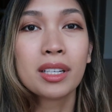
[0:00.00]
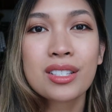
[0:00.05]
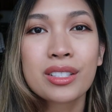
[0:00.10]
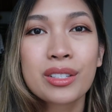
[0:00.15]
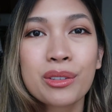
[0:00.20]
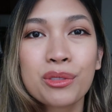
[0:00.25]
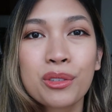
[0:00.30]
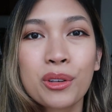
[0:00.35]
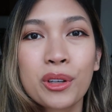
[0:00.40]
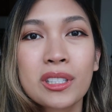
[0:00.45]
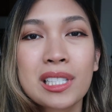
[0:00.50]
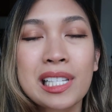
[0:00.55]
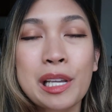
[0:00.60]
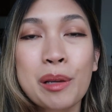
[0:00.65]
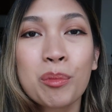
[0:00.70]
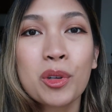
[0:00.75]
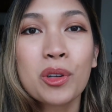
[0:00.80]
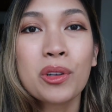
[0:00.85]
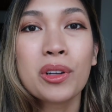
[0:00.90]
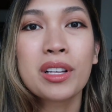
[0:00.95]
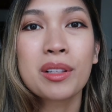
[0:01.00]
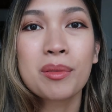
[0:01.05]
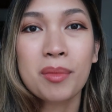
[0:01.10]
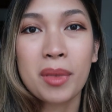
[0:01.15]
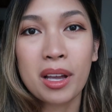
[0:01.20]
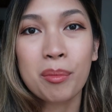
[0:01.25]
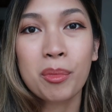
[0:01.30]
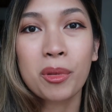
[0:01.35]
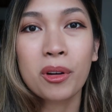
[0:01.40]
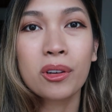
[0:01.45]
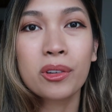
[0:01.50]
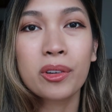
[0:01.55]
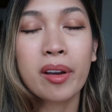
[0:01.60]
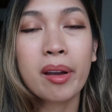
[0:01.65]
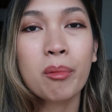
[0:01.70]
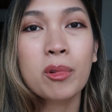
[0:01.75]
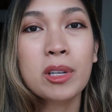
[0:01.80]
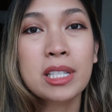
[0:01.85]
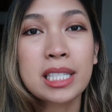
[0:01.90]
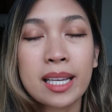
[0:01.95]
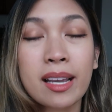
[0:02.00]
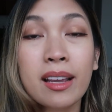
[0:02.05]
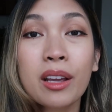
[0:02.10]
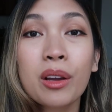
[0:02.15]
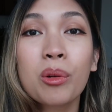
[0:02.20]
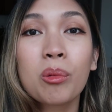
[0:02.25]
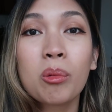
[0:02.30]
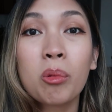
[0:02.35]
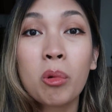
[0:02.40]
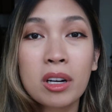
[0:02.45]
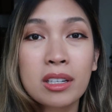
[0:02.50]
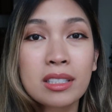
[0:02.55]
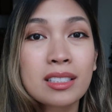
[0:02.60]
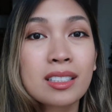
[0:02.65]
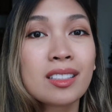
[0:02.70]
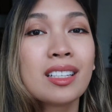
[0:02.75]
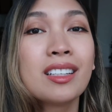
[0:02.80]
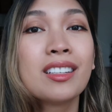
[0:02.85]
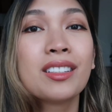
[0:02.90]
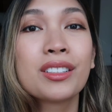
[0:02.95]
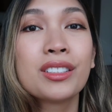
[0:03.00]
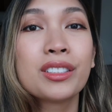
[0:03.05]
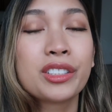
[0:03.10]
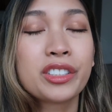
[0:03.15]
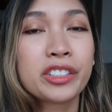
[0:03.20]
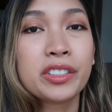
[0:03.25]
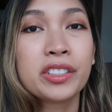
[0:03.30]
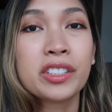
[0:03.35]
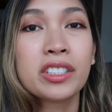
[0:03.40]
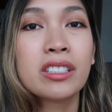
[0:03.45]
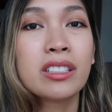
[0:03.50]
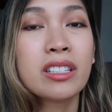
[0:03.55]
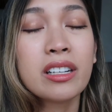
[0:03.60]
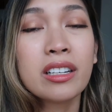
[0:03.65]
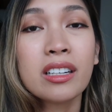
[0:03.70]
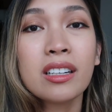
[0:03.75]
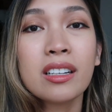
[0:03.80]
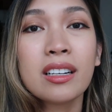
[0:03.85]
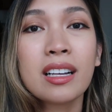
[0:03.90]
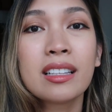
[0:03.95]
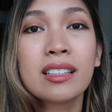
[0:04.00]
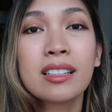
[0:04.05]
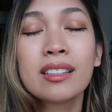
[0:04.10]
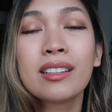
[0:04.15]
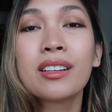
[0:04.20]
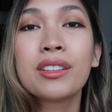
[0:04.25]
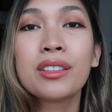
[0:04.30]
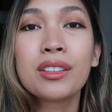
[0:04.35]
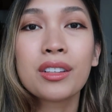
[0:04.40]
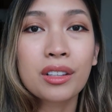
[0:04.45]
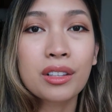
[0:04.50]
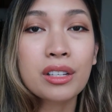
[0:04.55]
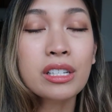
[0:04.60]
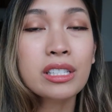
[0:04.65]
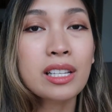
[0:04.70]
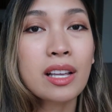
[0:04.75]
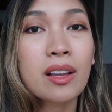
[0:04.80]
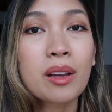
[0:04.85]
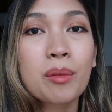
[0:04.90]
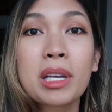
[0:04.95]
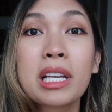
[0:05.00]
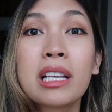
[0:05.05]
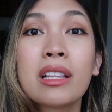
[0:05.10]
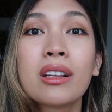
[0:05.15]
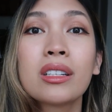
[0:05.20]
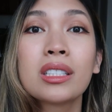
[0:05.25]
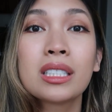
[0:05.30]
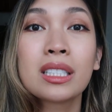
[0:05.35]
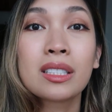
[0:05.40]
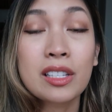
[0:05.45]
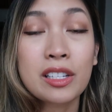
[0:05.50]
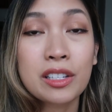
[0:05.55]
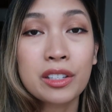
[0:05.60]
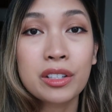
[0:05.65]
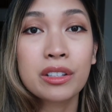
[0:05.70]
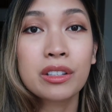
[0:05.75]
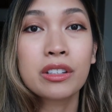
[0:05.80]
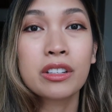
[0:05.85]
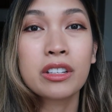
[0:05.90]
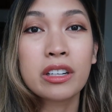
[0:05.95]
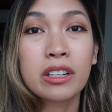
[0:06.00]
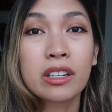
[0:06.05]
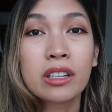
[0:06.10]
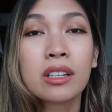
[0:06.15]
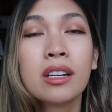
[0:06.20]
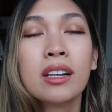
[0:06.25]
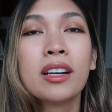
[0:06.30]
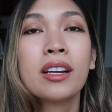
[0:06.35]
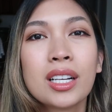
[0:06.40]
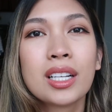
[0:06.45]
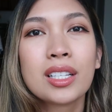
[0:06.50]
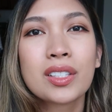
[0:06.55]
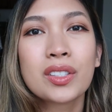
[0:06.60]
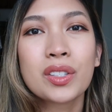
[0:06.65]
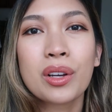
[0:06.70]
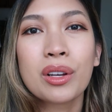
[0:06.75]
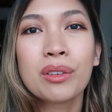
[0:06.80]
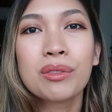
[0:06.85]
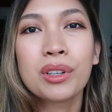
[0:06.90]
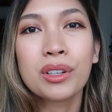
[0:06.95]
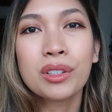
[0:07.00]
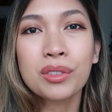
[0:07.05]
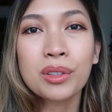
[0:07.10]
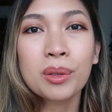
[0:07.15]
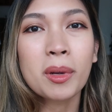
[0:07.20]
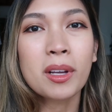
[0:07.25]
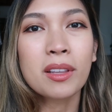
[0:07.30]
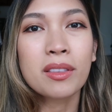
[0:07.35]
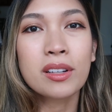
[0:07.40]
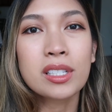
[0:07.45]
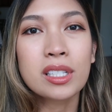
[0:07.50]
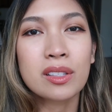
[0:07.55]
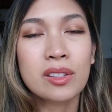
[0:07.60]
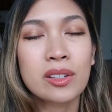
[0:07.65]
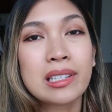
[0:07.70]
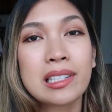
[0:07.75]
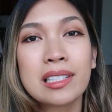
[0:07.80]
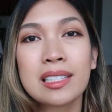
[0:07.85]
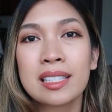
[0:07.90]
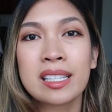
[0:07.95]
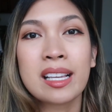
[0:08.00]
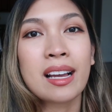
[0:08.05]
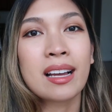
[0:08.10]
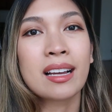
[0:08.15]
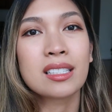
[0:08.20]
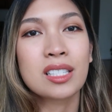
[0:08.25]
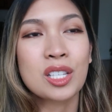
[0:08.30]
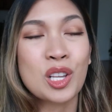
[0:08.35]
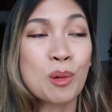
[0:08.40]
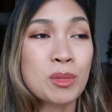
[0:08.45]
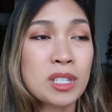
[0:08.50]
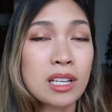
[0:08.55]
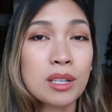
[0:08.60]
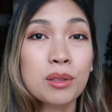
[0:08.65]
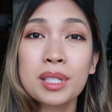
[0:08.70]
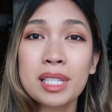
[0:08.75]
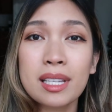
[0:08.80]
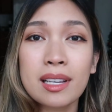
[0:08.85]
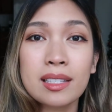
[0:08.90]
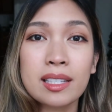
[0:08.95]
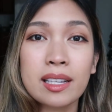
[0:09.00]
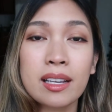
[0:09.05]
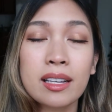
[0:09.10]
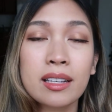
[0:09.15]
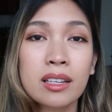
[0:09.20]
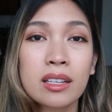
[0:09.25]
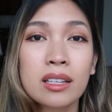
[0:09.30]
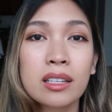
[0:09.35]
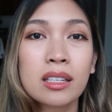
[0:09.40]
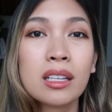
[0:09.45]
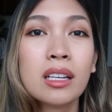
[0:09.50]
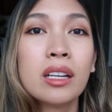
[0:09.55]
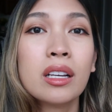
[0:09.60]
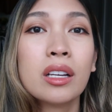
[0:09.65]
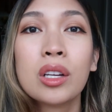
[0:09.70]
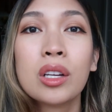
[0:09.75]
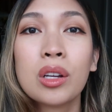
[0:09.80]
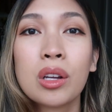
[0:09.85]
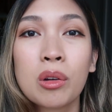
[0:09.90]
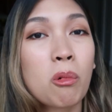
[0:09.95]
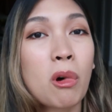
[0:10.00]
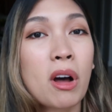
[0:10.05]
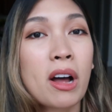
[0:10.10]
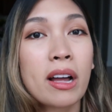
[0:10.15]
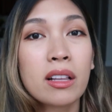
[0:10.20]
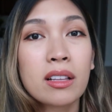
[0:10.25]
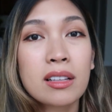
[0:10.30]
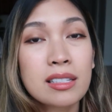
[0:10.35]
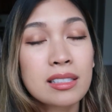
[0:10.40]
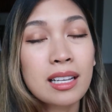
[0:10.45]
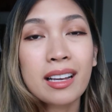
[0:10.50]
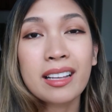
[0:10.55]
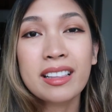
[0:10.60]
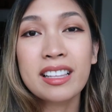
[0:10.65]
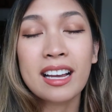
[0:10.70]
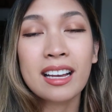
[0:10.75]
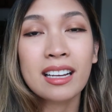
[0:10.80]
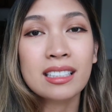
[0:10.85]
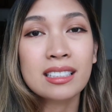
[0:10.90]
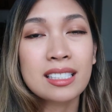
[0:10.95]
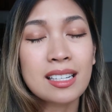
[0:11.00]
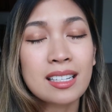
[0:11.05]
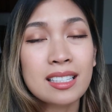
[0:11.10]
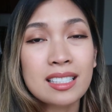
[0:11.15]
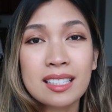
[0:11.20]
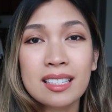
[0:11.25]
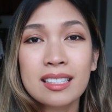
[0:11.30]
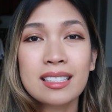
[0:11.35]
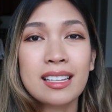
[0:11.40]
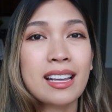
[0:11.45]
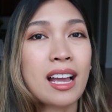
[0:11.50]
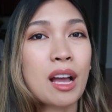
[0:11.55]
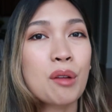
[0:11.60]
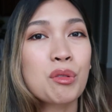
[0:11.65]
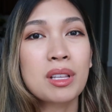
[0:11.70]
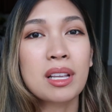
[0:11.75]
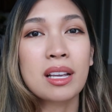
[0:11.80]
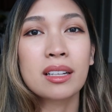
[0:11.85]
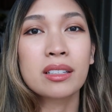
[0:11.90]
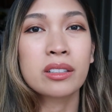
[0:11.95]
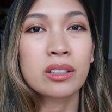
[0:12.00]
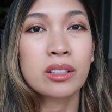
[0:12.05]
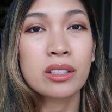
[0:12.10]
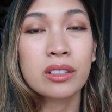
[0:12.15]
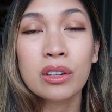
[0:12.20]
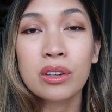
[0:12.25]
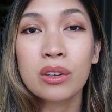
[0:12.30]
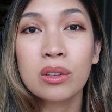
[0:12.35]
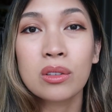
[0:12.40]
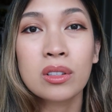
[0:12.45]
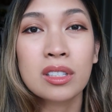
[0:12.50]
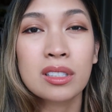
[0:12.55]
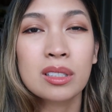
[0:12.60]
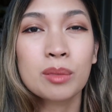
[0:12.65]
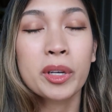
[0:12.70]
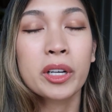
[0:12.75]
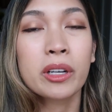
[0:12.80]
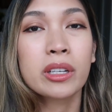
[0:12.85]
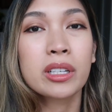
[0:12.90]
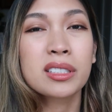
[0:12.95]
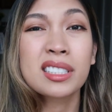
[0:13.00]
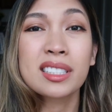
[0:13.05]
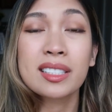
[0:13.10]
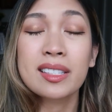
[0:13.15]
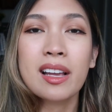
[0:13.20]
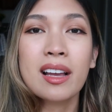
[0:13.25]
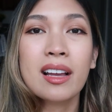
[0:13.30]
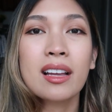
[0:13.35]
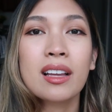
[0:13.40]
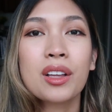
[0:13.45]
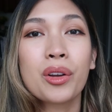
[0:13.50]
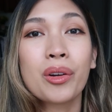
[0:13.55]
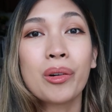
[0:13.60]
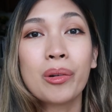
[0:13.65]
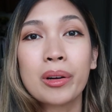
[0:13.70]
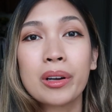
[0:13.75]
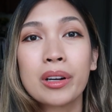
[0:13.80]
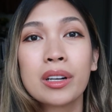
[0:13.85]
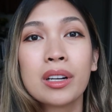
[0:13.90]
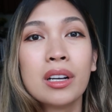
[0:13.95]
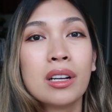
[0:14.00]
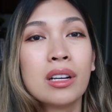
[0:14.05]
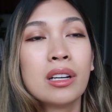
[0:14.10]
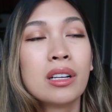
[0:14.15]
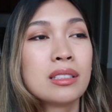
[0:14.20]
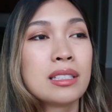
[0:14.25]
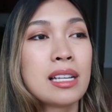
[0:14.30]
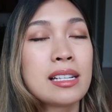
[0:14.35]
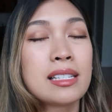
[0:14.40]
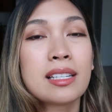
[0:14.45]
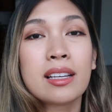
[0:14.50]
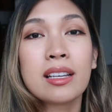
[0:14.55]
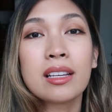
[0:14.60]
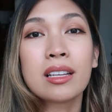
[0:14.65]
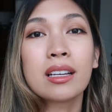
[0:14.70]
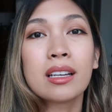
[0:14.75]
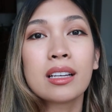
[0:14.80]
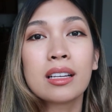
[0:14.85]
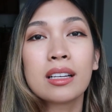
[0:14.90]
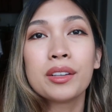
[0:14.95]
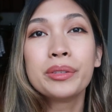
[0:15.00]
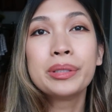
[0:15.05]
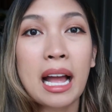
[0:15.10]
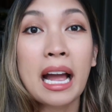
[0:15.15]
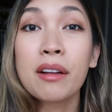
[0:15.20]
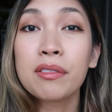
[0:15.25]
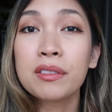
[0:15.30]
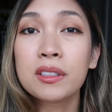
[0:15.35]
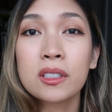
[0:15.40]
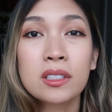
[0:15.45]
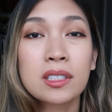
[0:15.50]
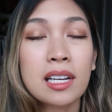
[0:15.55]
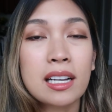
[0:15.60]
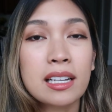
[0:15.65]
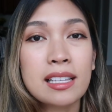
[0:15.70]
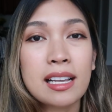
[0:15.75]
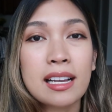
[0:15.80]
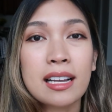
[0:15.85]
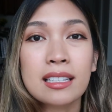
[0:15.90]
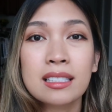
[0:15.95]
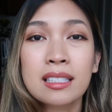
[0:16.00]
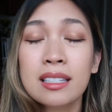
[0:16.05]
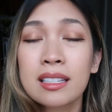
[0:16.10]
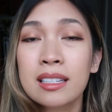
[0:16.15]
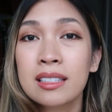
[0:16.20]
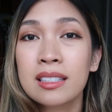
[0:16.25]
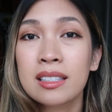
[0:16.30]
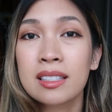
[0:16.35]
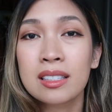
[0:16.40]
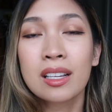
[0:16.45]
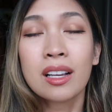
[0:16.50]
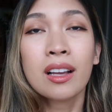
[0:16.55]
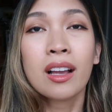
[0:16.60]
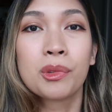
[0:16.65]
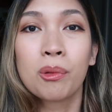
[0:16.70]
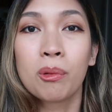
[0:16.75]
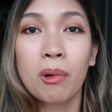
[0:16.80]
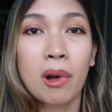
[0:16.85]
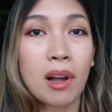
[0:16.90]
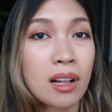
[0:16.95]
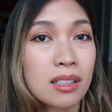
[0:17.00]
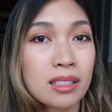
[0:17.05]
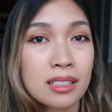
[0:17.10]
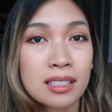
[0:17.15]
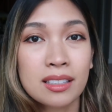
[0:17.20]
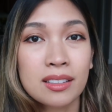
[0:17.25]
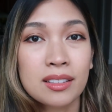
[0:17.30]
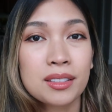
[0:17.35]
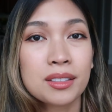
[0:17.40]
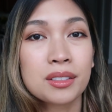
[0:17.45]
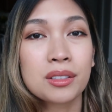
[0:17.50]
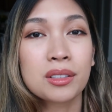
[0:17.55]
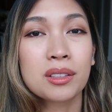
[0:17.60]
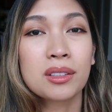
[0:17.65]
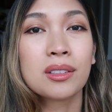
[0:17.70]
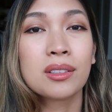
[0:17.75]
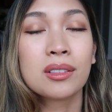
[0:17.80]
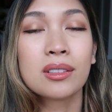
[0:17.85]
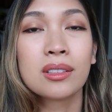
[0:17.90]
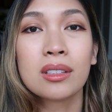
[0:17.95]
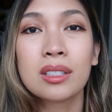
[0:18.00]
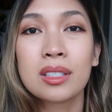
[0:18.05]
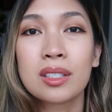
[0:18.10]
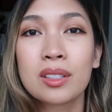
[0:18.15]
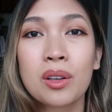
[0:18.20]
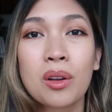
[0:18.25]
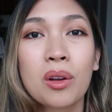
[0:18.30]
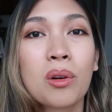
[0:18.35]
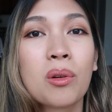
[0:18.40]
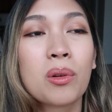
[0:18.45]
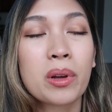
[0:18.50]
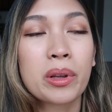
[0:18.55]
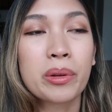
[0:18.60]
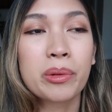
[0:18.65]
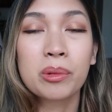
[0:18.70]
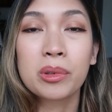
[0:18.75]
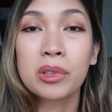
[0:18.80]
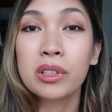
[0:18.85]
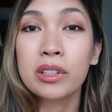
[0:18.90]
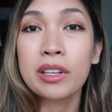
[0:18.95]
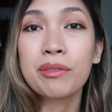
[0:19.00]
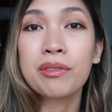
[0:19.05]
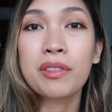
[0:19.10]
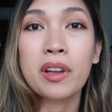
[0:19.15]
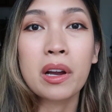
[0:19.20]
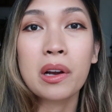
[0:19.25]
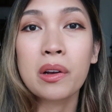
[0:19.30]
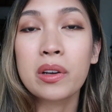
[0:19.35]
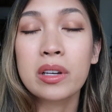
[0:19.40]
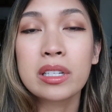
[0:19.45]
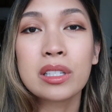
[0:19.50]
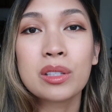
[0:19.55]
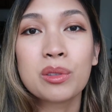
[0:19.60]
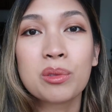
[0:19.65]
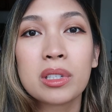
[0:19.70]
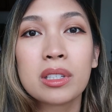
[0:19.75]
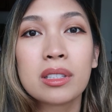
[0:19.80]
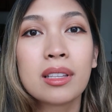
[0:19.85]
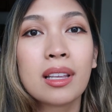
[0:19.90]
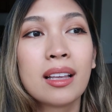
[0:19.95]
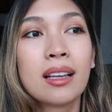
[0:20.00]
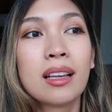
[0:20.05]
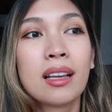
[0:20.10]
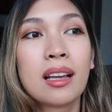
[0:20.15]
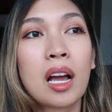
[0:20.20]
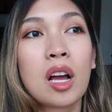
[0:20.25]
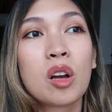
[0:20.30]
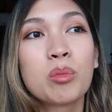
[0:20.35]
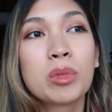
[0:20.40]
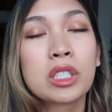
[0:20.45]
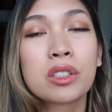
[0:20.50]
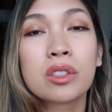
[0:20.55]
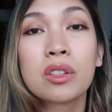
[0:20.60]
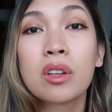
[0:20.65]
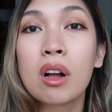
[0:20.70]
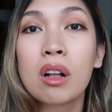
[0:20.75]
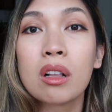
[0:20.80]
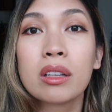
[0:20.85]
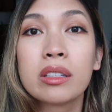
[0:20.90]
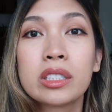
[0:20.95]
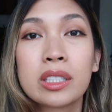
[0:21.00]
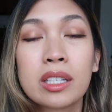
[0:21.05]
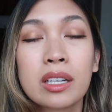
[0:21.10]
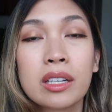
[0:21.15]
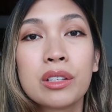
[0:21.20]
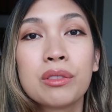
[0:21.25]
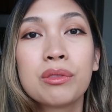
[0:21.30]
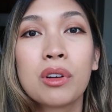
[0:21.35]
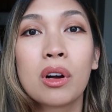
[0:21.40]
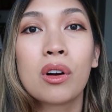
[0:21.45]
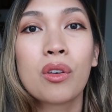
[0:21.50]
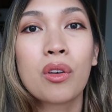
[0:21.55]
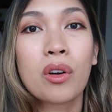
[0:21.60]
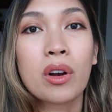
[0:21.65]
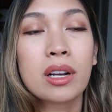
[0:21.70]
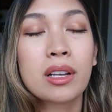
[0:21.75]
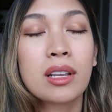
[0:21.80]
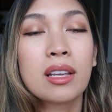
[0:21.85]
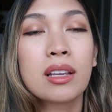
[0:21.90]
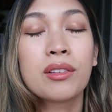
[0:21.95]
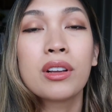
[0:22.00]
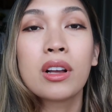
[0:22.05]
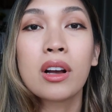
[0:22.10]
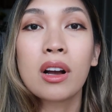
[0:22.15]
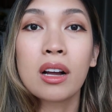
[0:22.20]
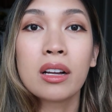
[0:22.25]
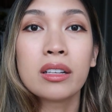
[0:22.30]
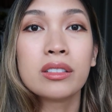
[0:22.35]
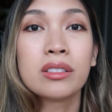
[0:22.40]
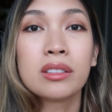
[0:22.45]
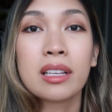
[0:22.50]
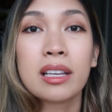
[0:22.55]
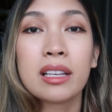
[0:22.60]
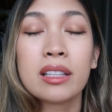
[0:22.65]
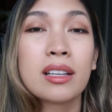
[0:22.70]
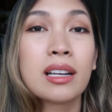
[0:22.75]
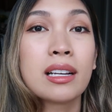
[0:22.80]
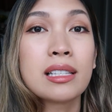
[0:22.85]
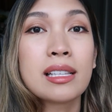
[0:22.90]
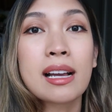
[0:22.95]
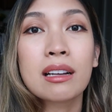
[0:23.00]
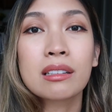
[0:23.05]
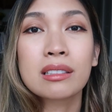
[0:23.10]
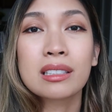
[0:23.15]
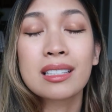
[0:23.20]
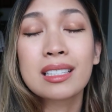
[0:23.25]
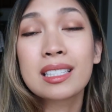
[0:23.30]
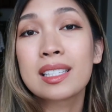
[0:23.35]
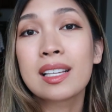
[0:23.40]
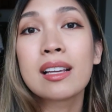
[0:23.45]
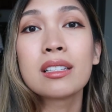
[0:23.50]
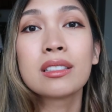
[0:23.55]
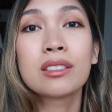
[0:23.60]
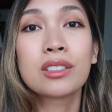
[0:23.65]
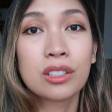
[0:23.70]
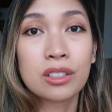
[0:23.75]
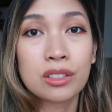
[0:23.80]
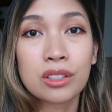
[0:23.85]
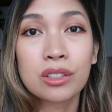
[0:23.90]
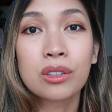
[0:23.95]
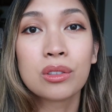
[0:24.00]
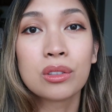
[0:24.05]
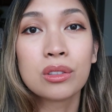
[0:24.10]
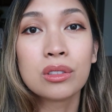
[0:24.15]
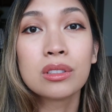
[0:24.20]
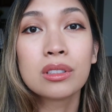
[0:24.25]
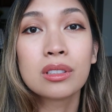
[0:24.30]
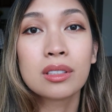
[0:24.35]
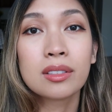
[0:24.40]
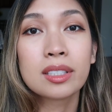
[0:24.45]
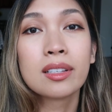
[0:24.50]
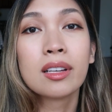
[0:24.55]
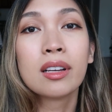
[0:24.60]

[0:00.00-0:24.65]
So for example, in my program, we take it once in our junior year and then another time in our senior year. So I've heard from other students that sometimes they take it while in didactics and they haven't had clinical experience yet, or they take it after didactics while in clinical. So it really varies with how much knowledge that you've already gotten in didactics and clinicals.